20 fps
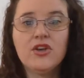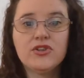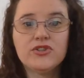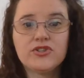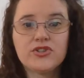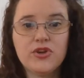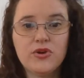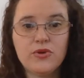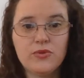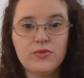
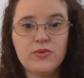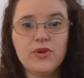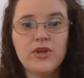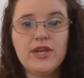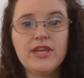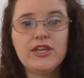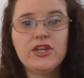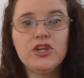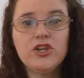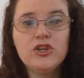So
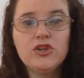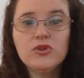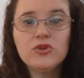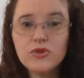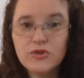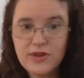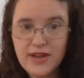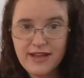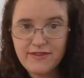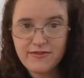you
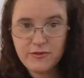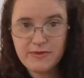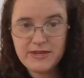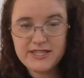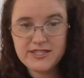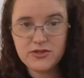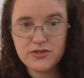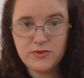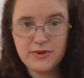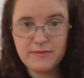don't have a
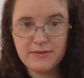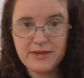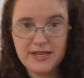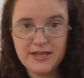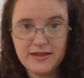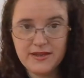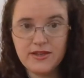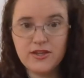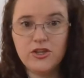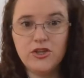piece of
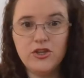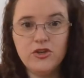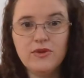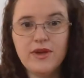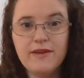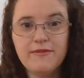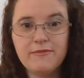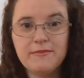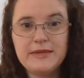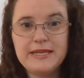ribbon, you
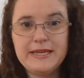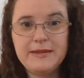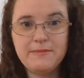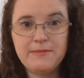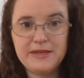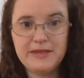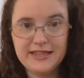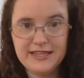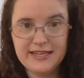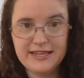have
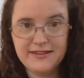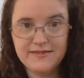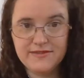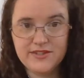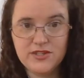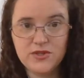manipulatives.